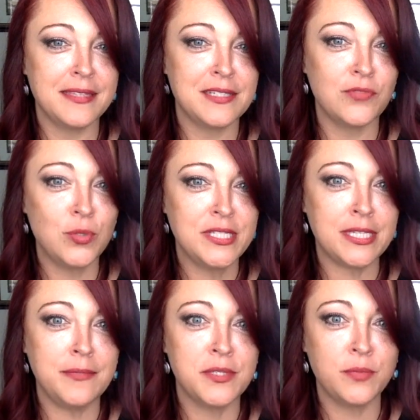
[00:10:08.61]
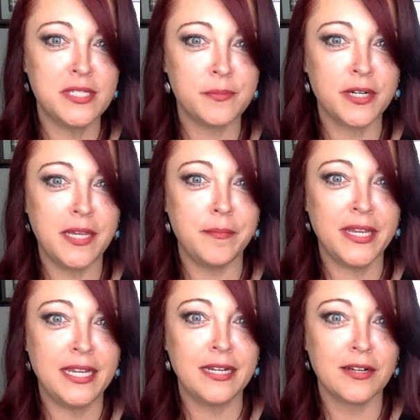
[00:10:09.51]
This voice keeps whispering in my
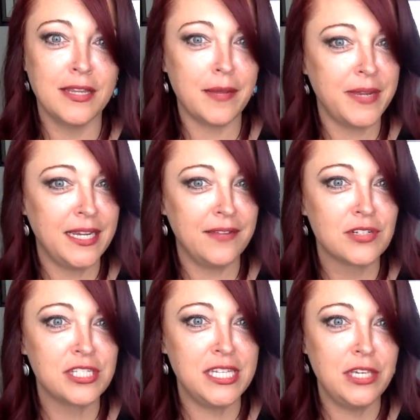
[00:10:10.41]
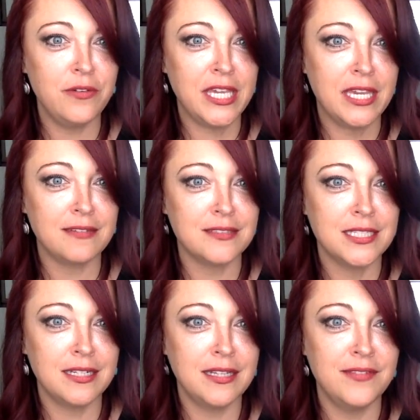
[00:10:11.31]
ear that I may never see you again.
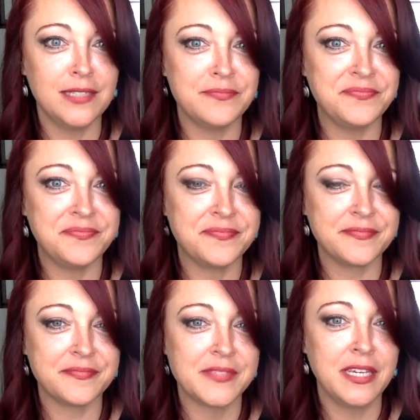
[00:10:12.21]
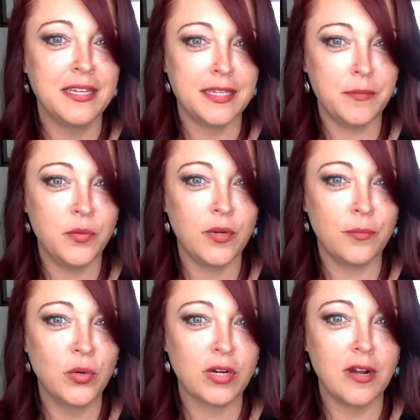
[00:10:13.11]
10, 11. Give me one
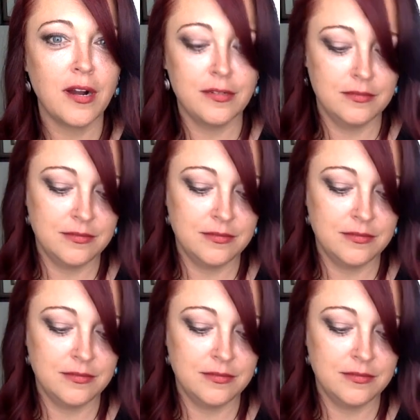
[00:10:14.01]
more card.